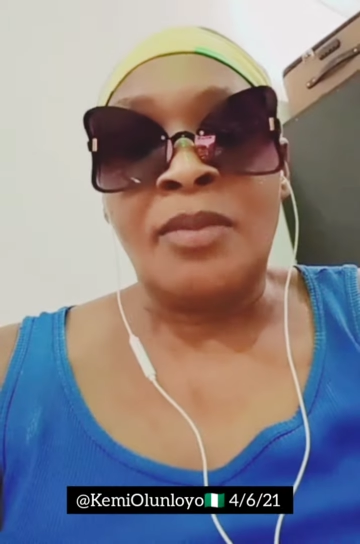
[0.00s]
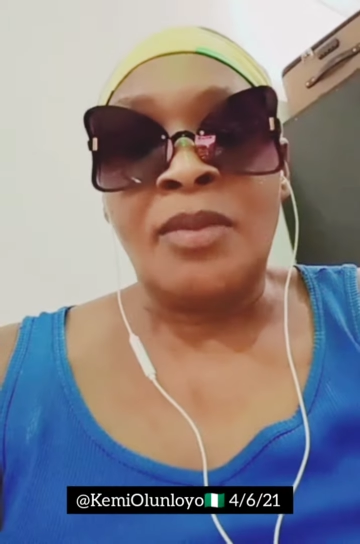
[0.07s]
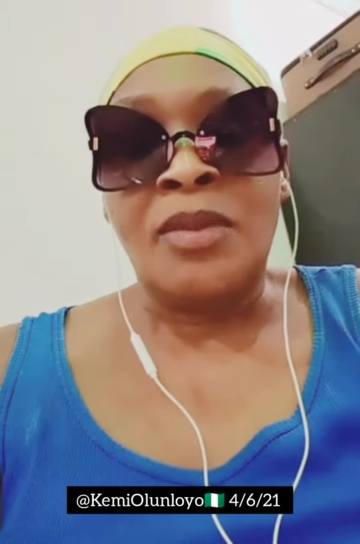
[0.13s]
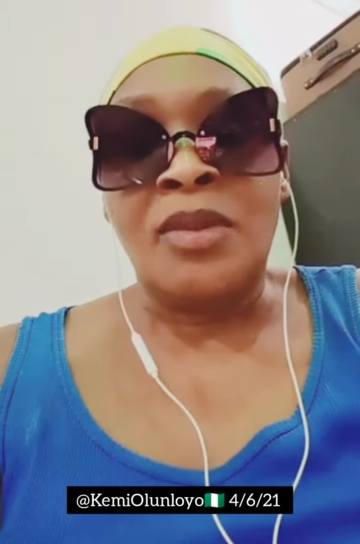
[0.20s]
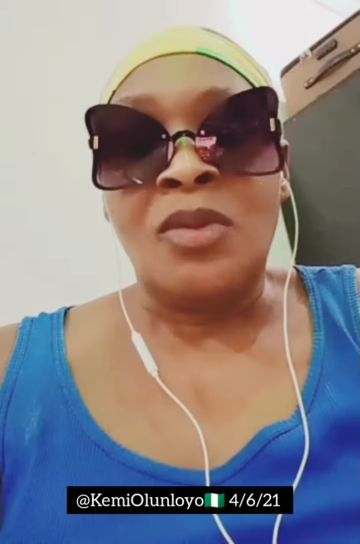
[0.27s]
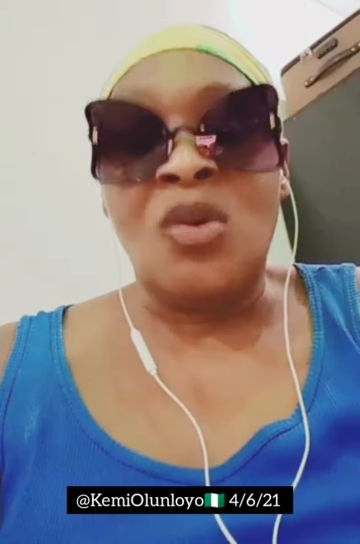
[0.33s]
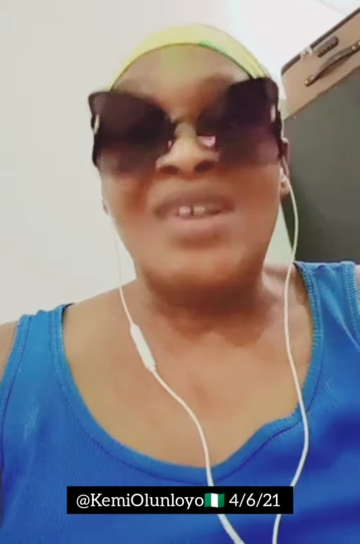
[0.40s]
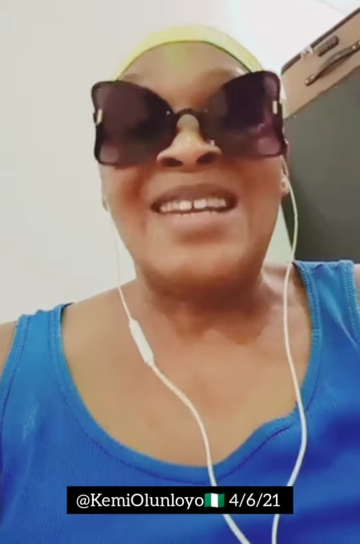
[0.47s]

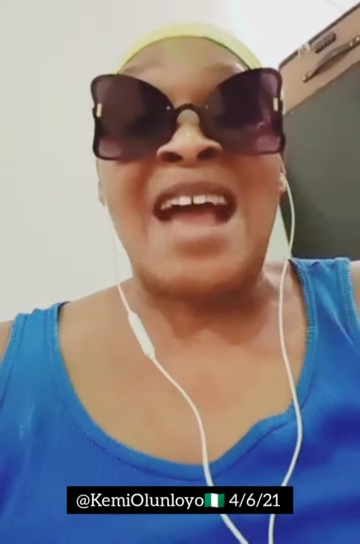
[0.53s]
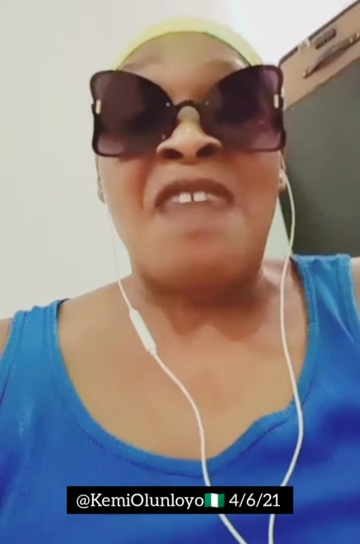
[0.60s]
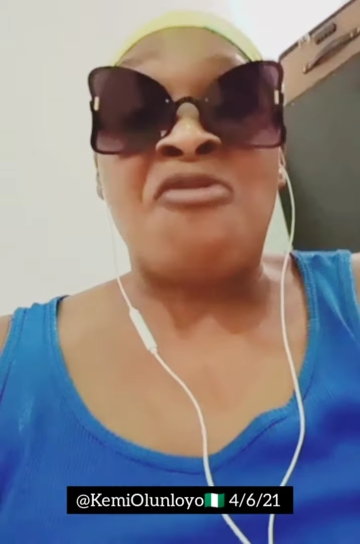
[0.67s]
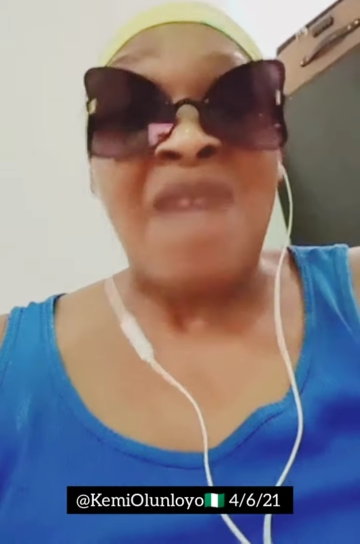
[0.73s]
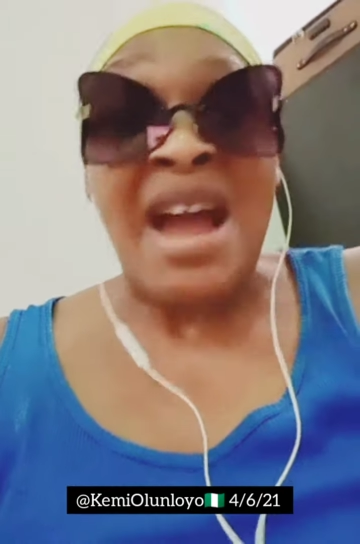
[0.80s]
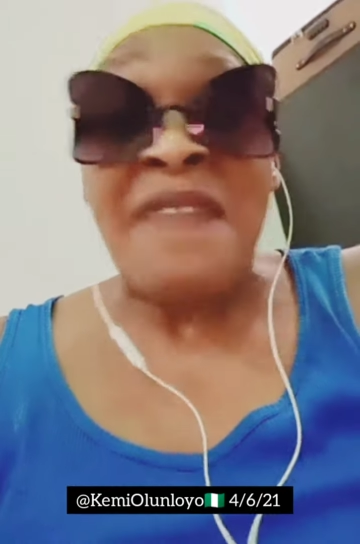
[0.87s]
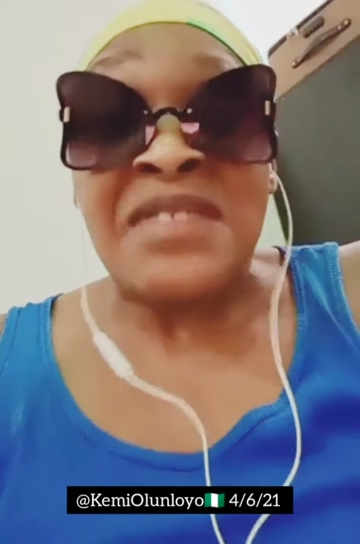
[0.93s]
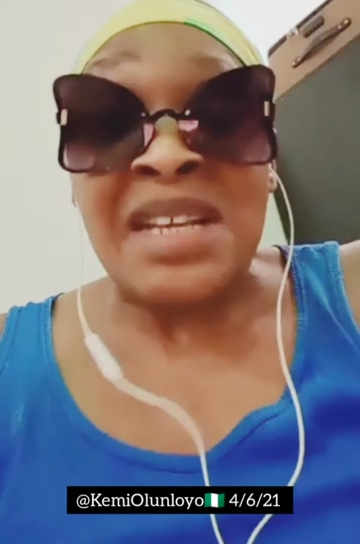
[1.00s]
When I
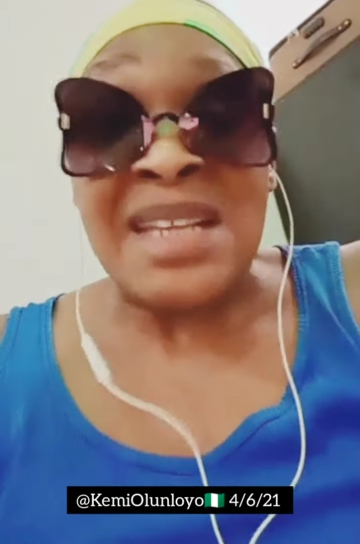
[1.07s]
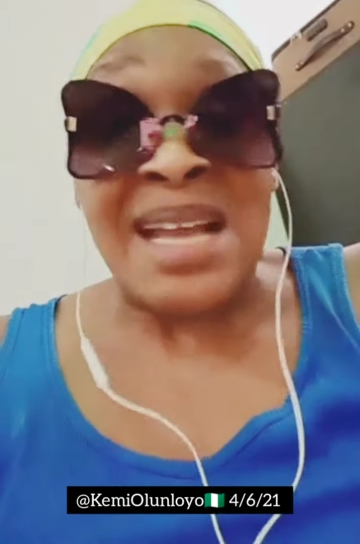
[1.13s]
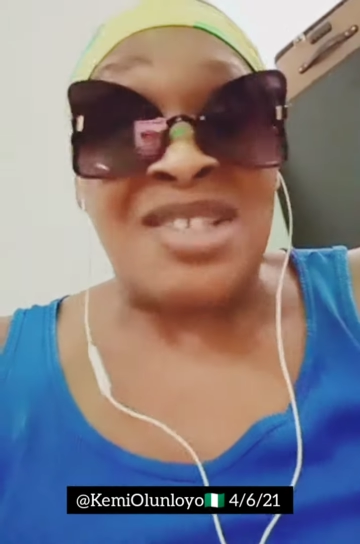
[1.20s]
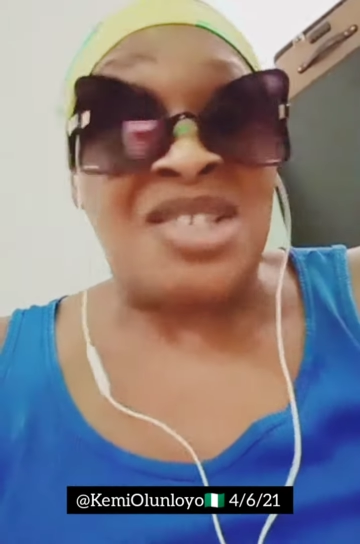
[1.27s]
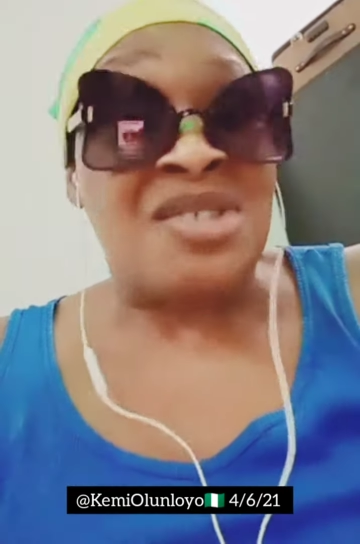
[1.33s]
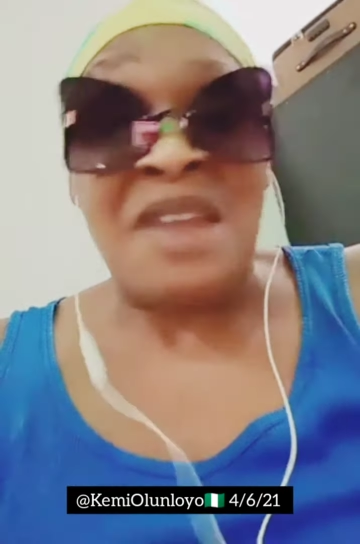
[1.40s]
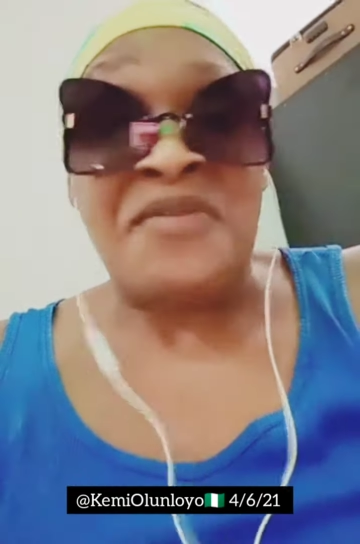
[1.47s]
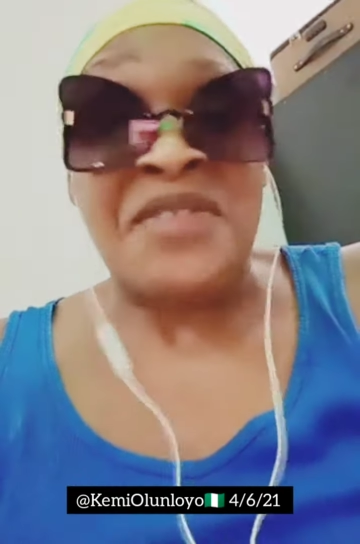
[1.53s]
arrived in
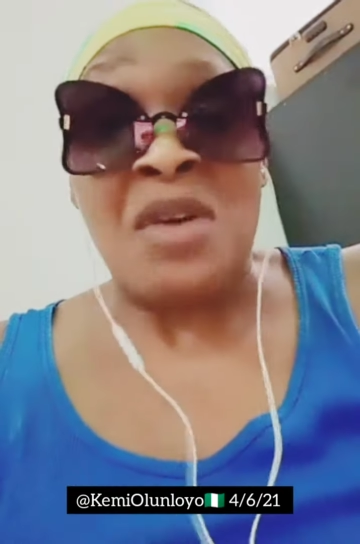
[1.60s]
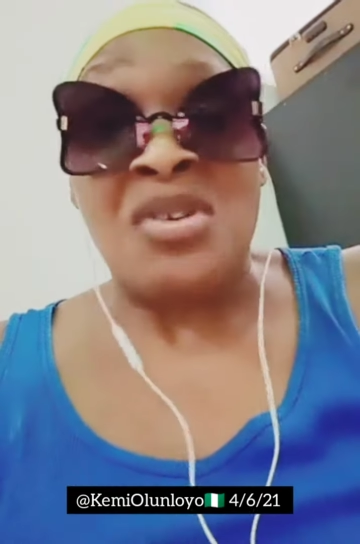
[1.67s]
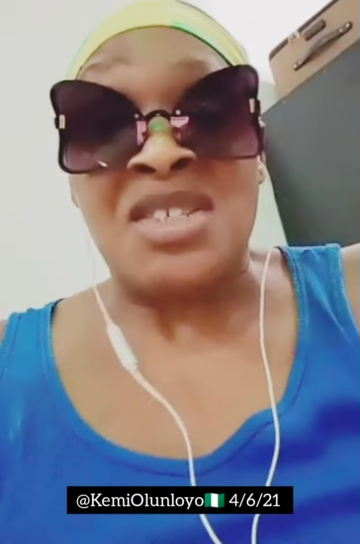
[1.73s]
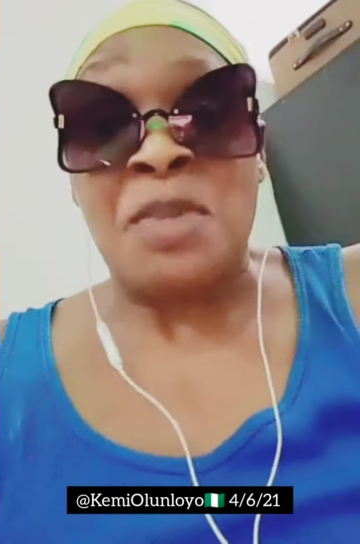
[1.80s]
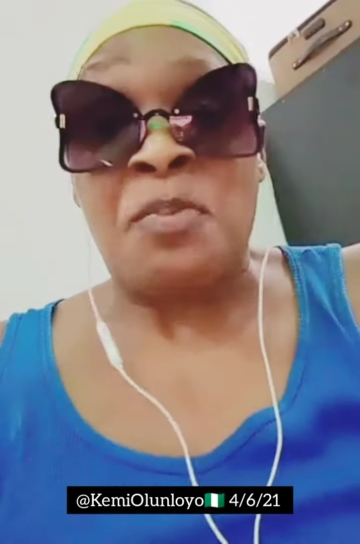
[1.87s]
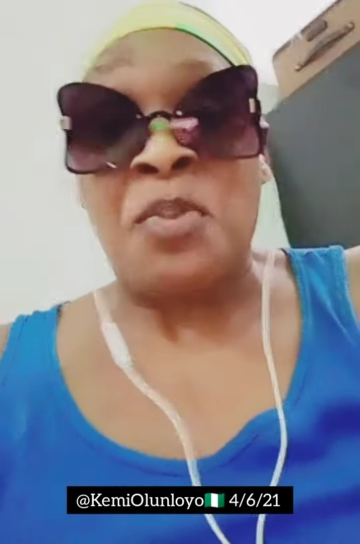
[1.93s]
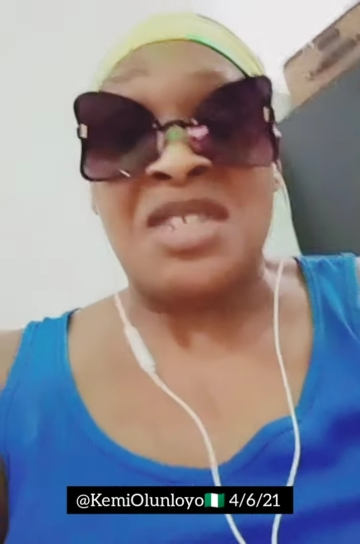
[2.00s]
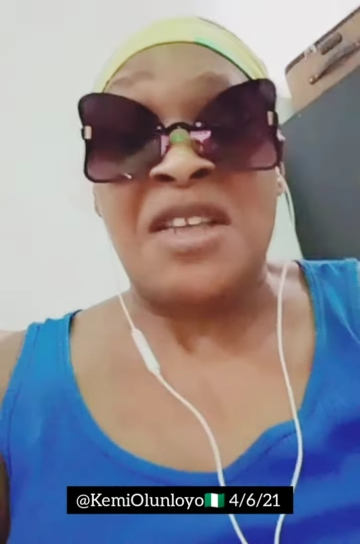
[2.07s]
Nigeria after I was
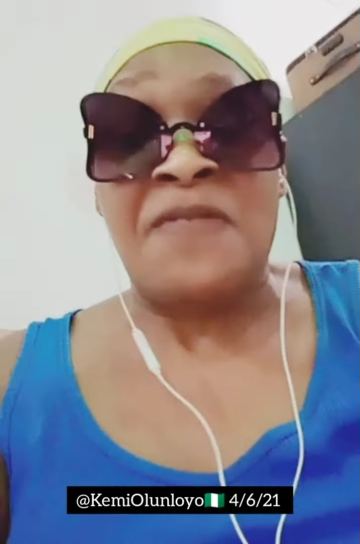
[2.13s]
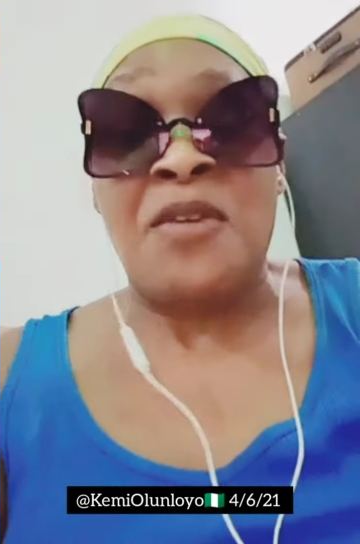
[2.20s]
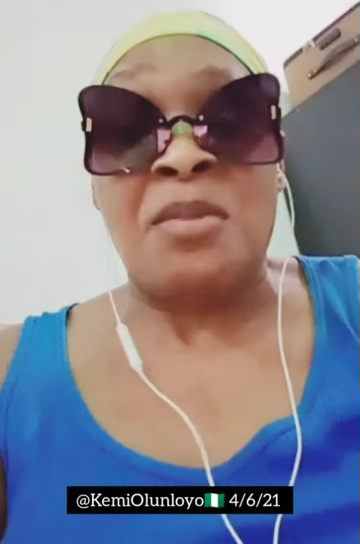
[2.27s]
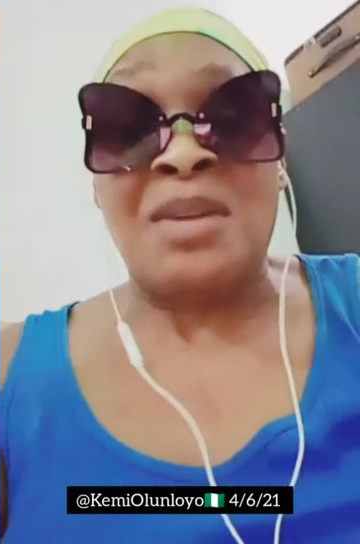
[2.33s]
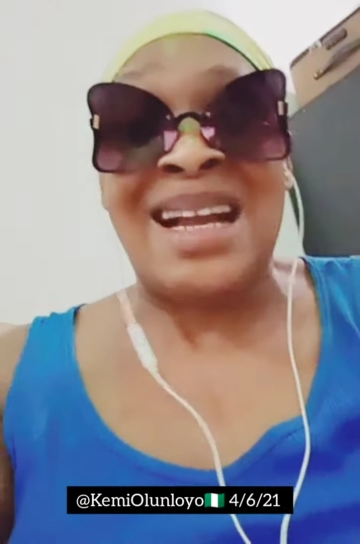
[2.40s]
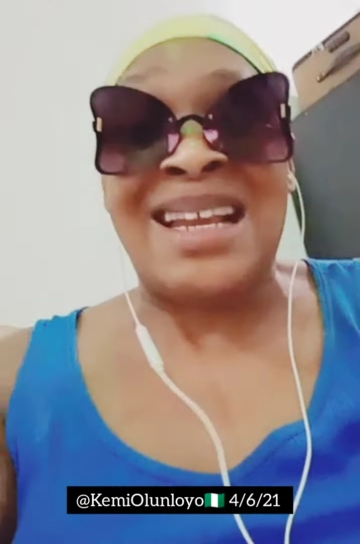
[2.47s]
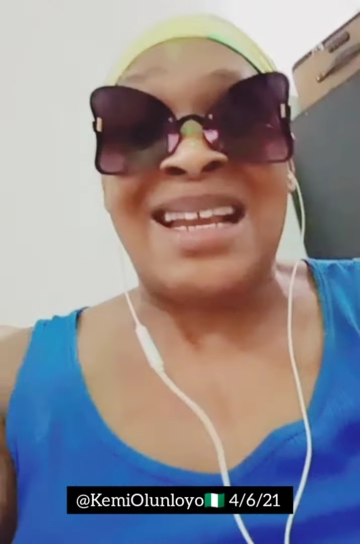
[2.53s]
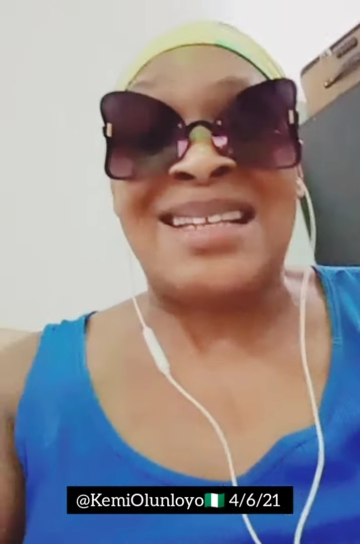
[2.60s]
deported from
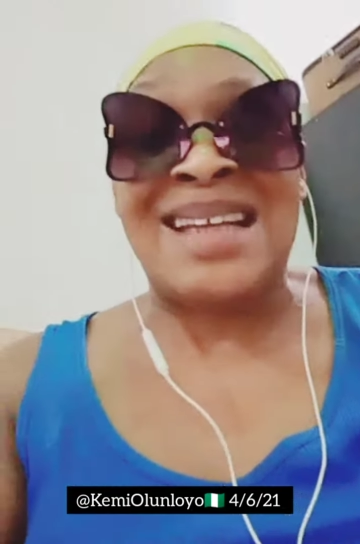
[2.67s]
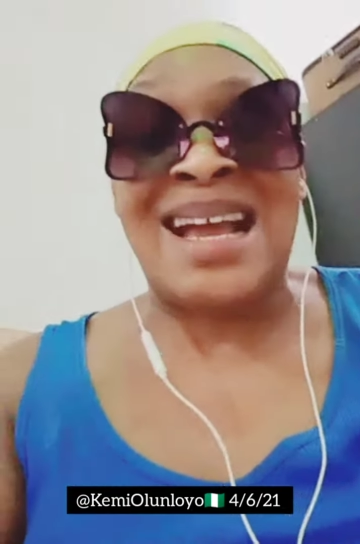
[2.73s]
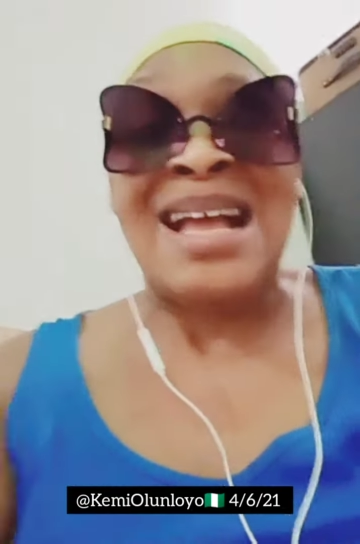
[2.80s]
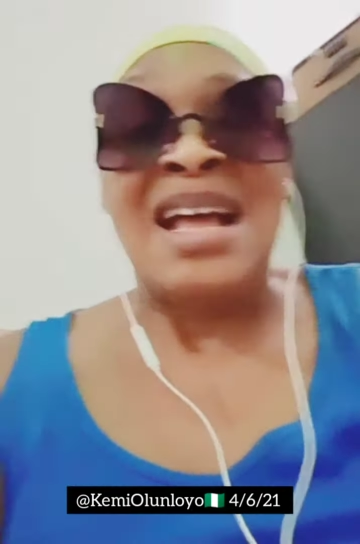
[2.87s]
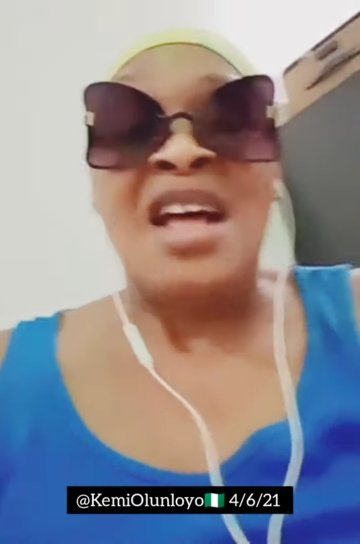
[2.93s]
Canada,